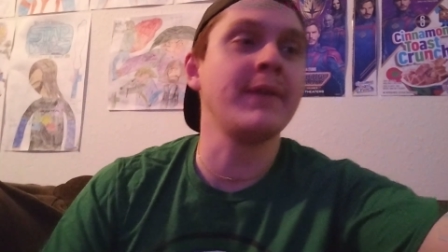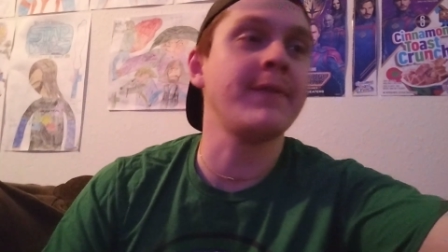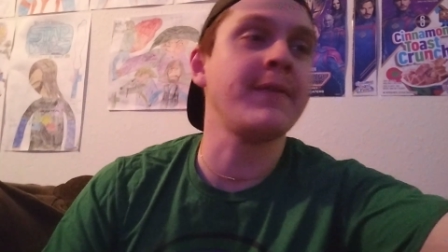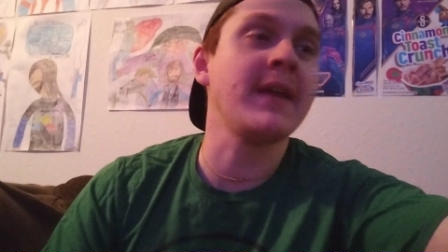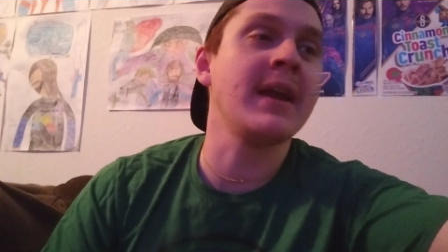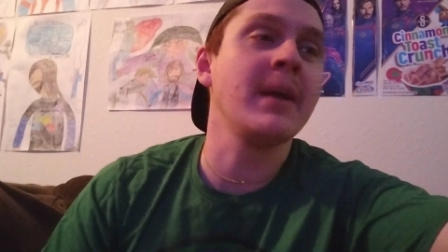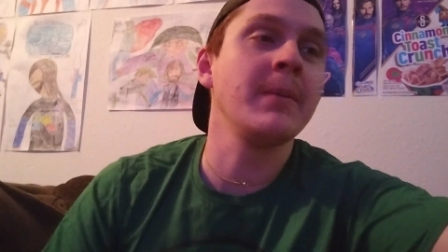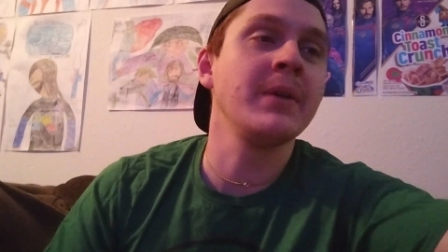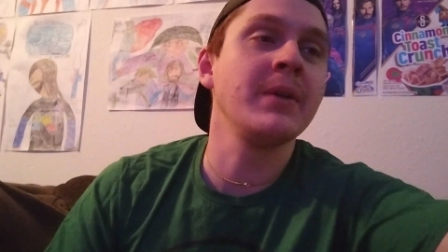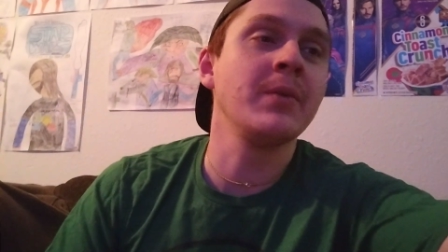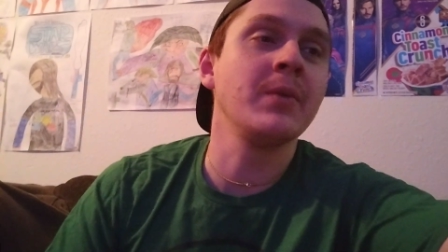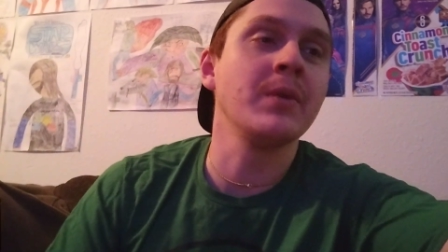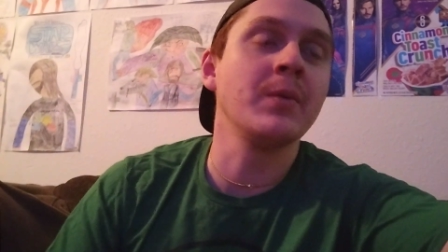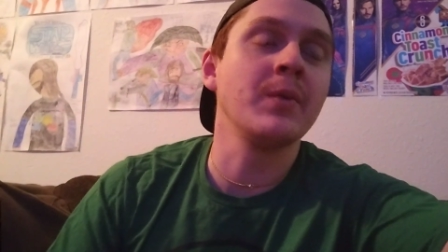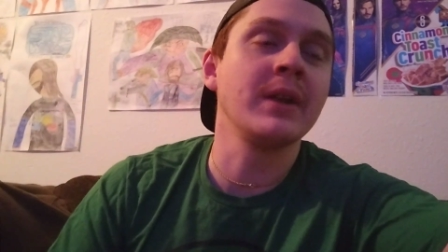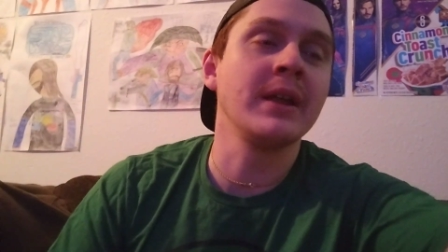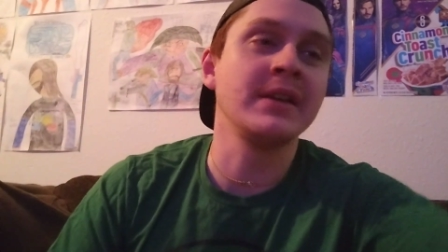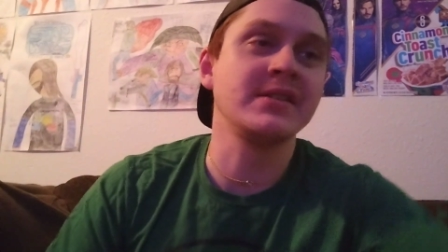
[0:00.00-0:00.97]
family
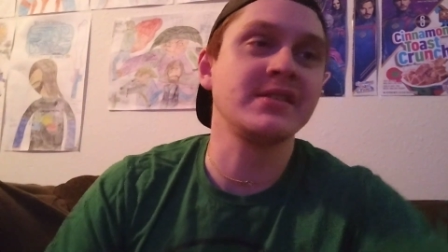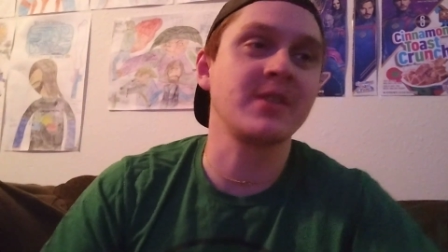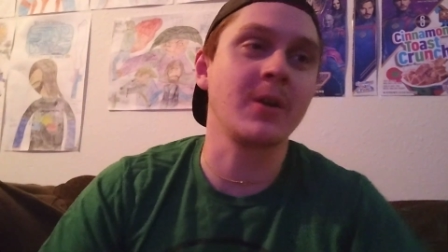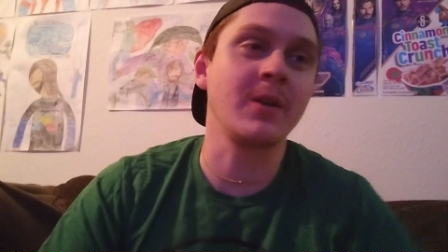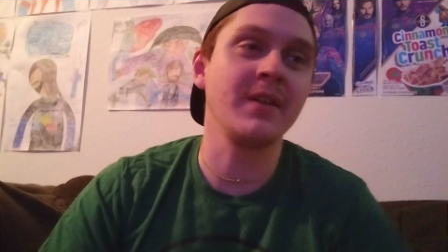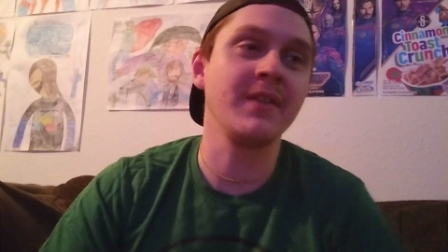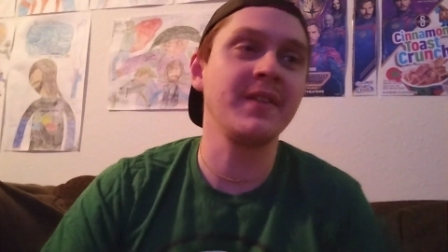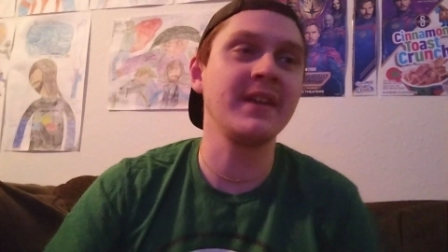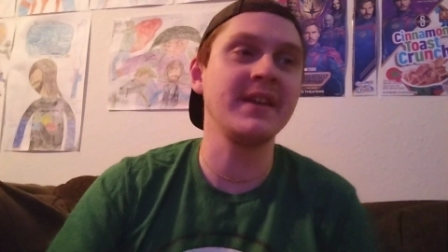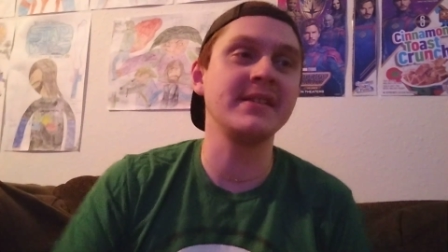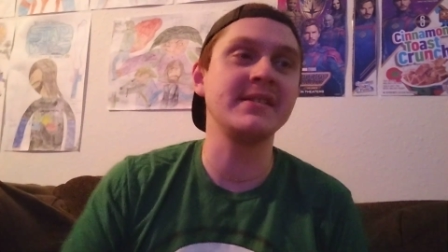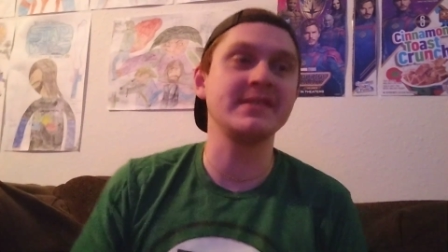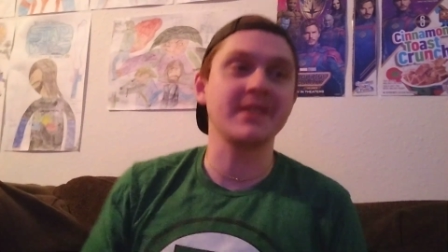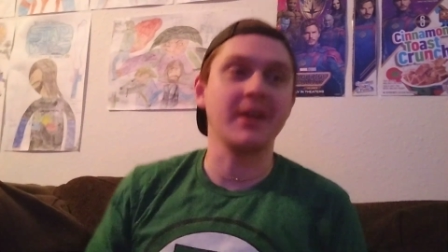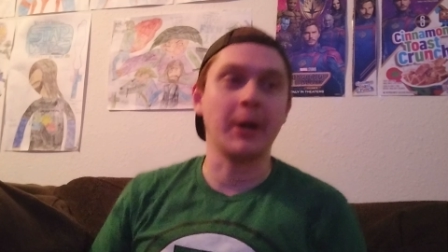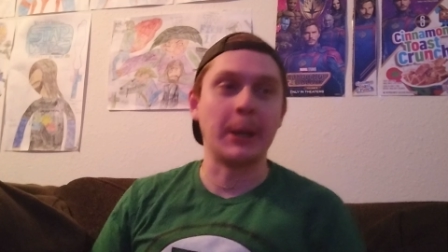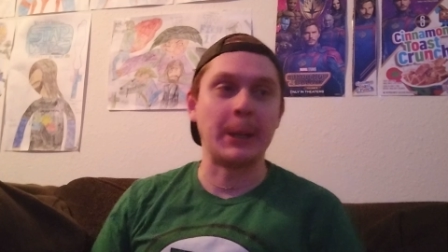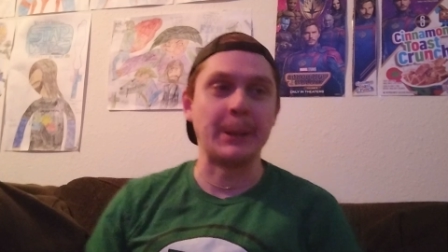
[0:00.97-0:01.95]
when when I started
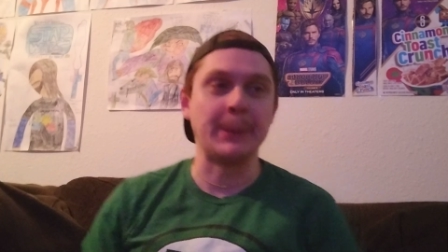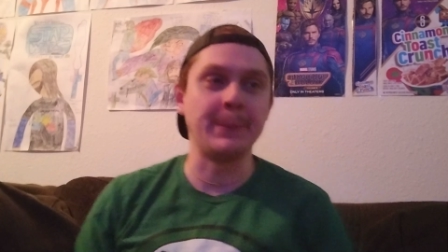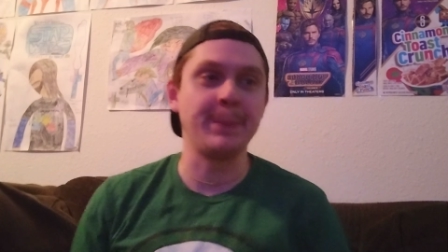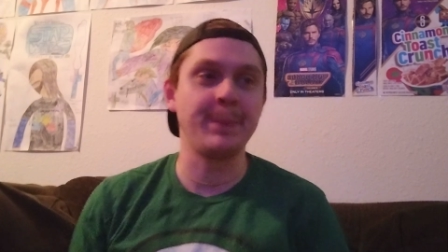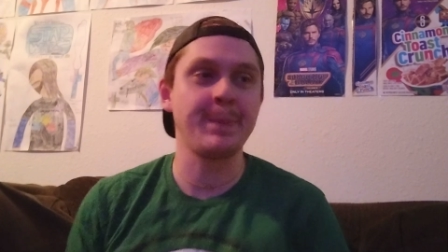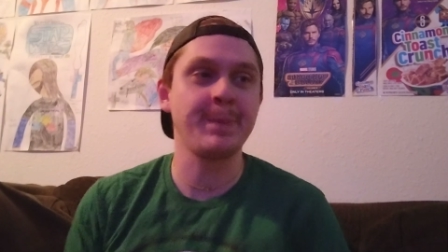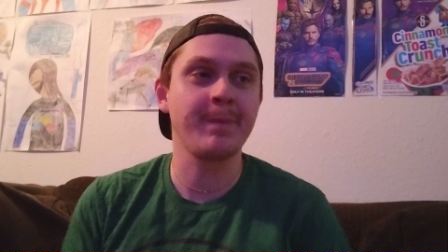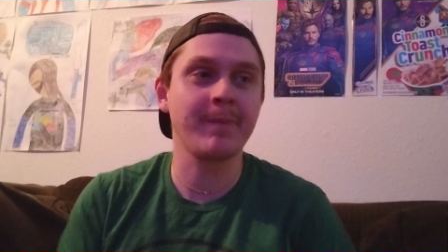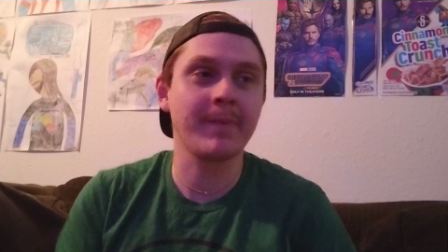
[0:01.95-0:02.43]
this. Um